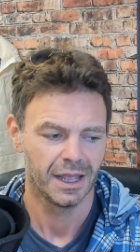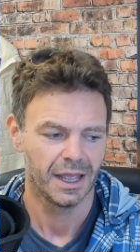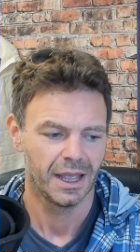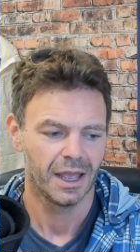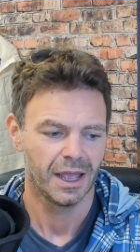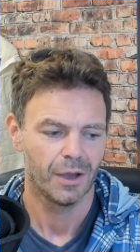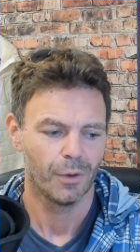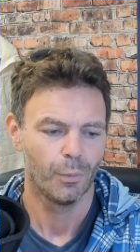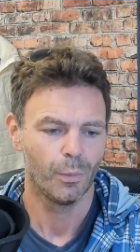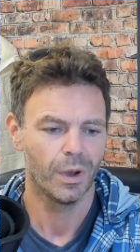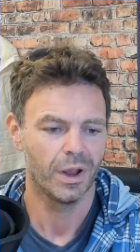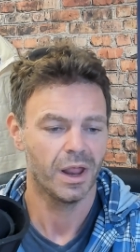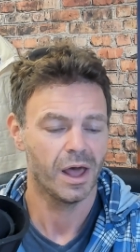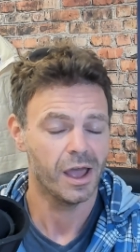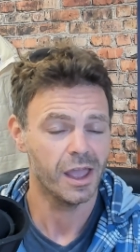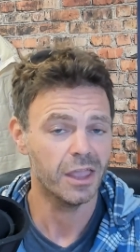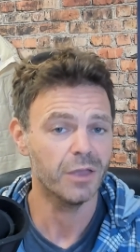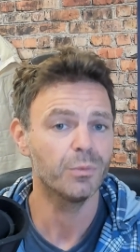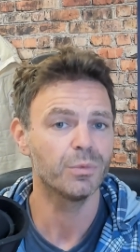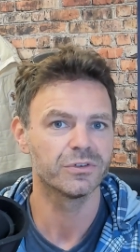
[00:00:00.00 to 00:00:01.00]
When
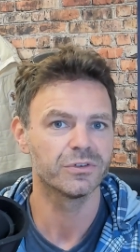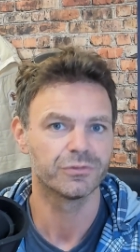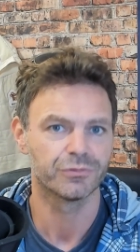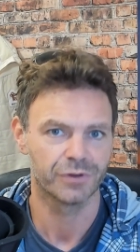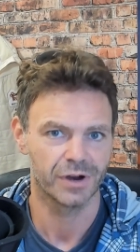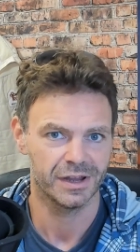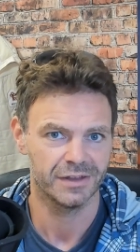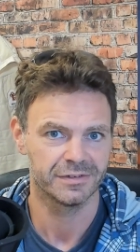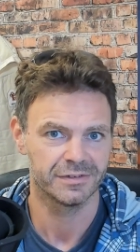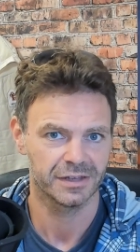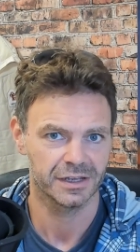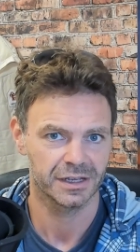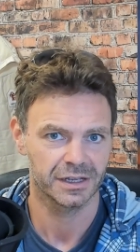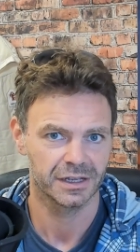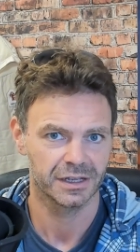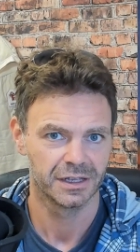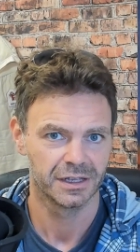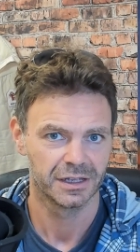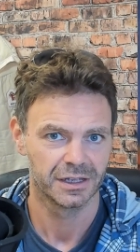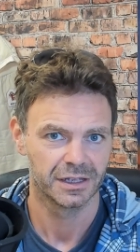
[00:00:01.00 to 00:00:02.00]
I was
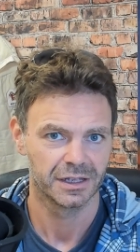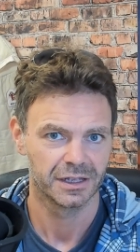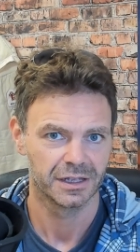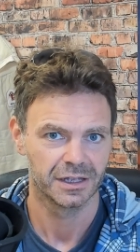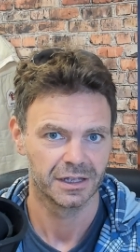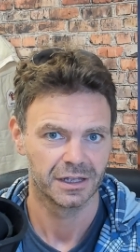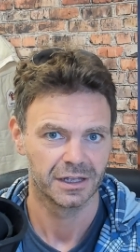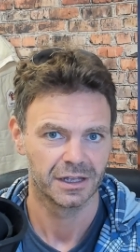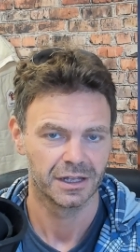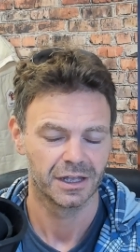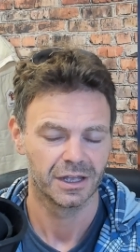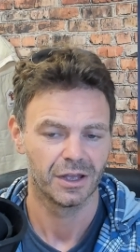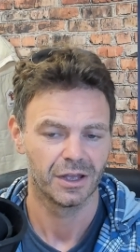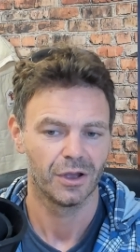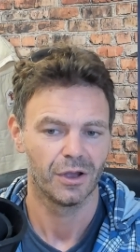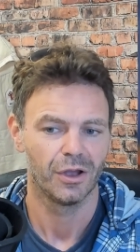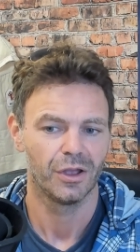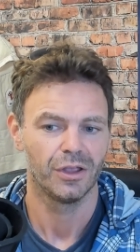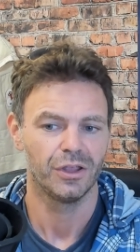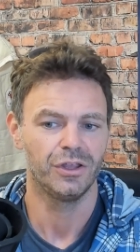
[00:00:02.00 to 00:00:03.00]
racing,
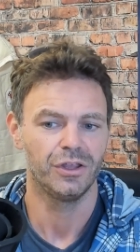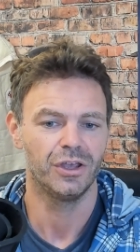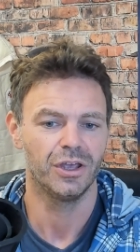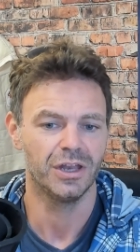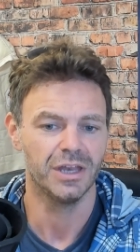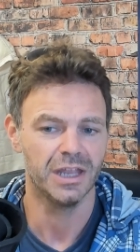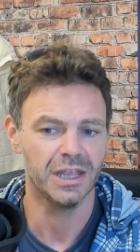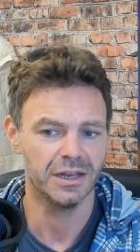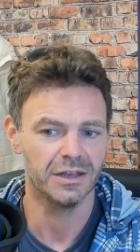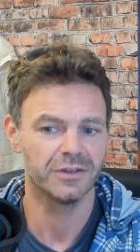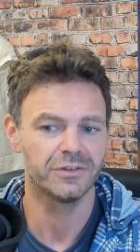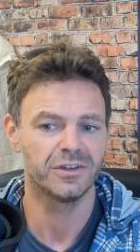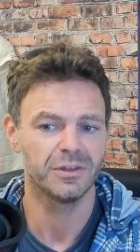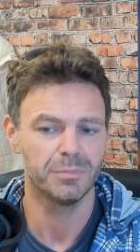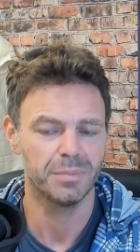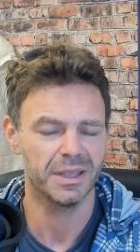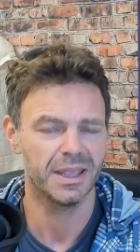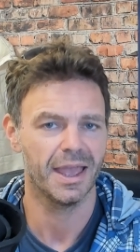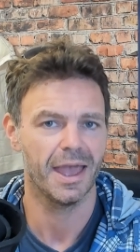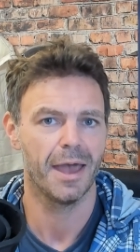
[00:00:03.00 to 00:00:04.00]
you needed to
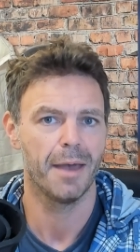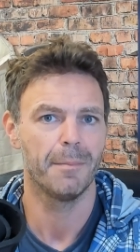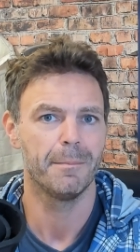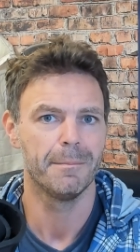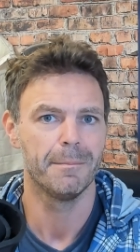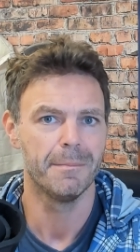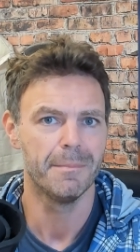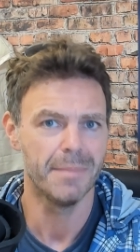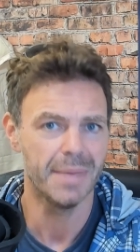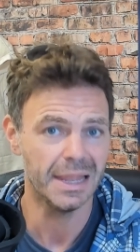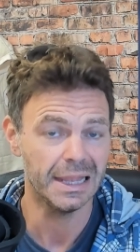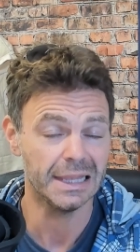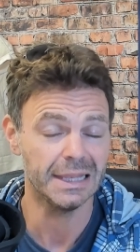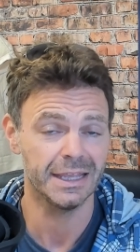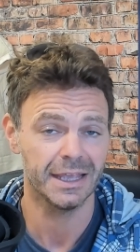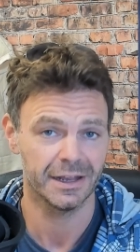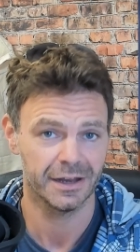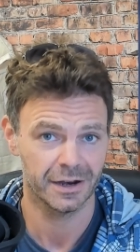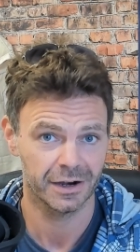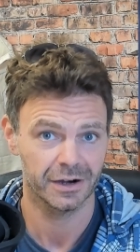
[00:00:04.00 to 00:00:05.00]
be a
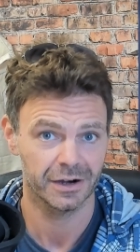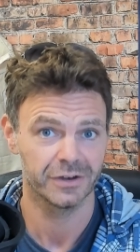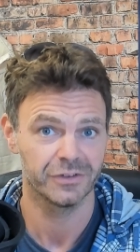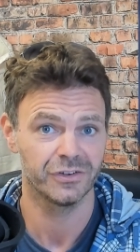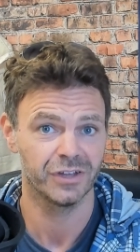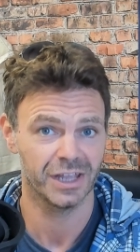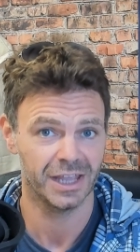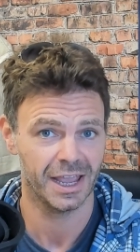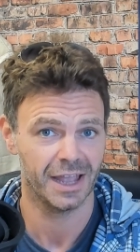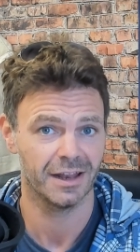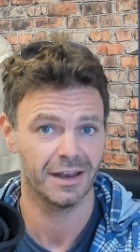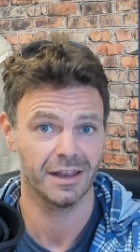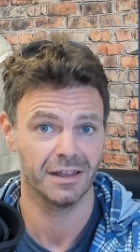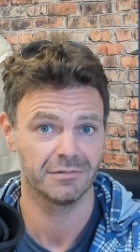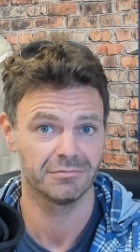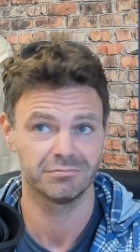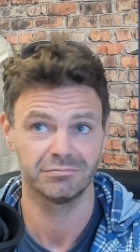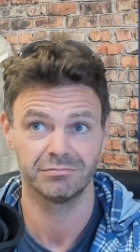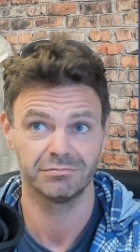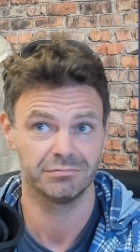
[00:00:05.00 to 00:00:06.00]
millionaire to get,
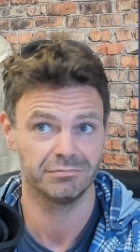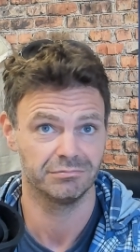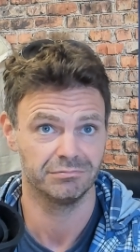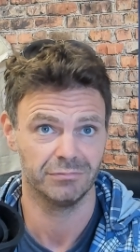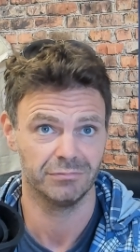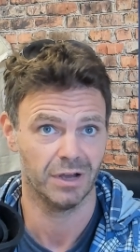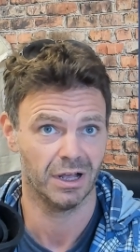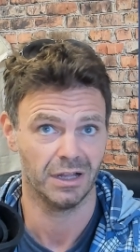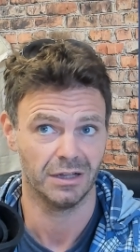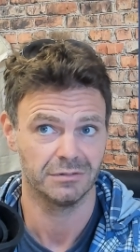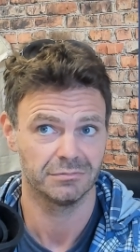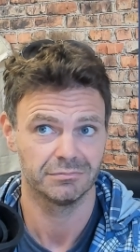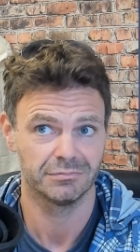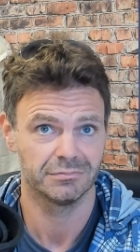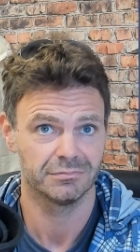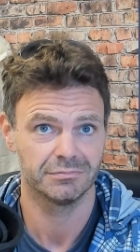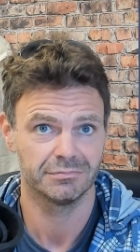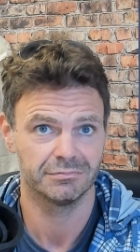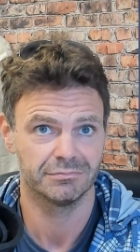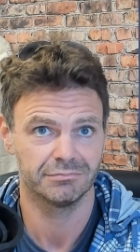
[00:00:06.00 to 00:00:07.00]
well,
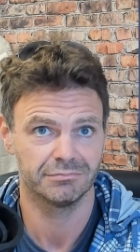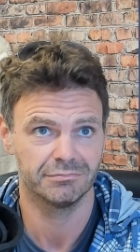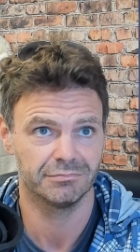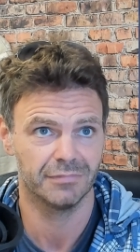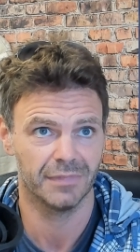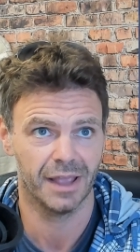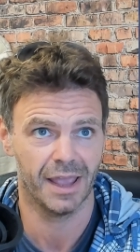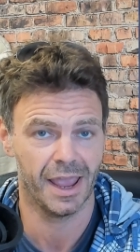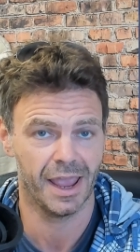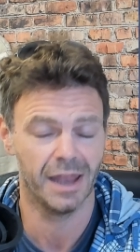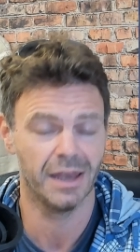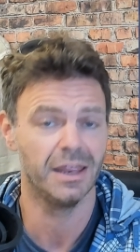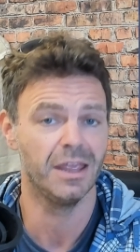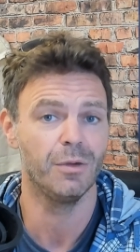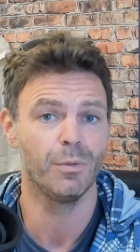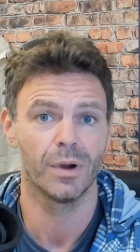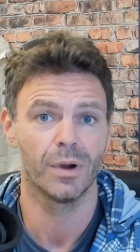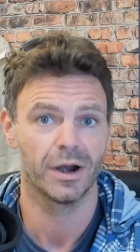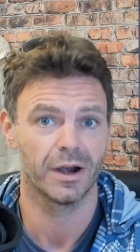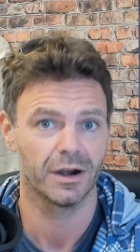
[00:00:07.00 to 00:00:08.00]

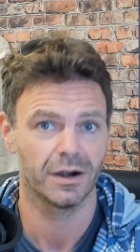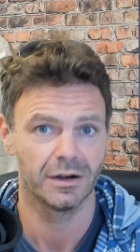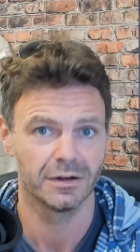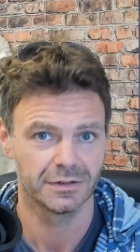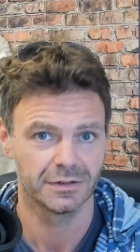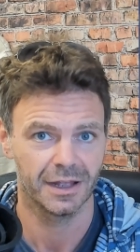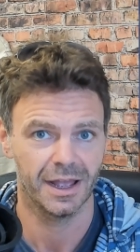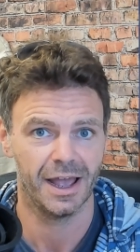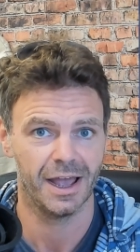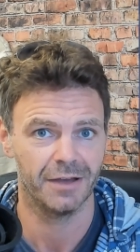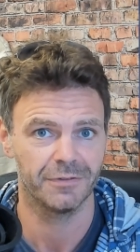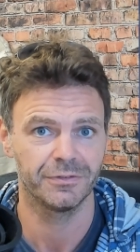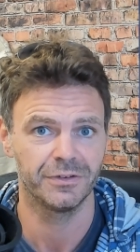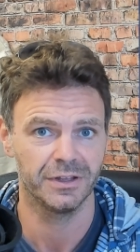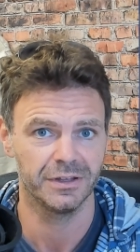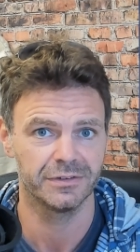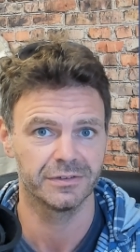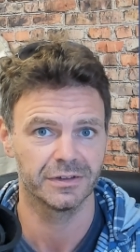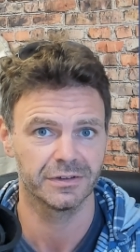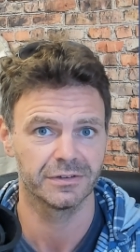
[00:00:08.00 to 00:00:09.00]
anywhere half
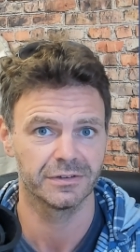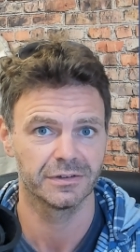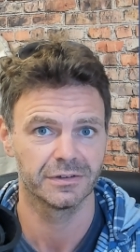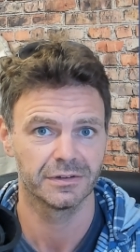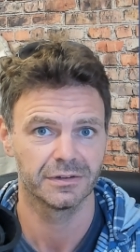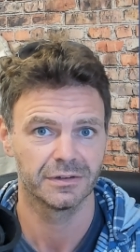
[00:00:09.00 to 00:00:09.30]
decent.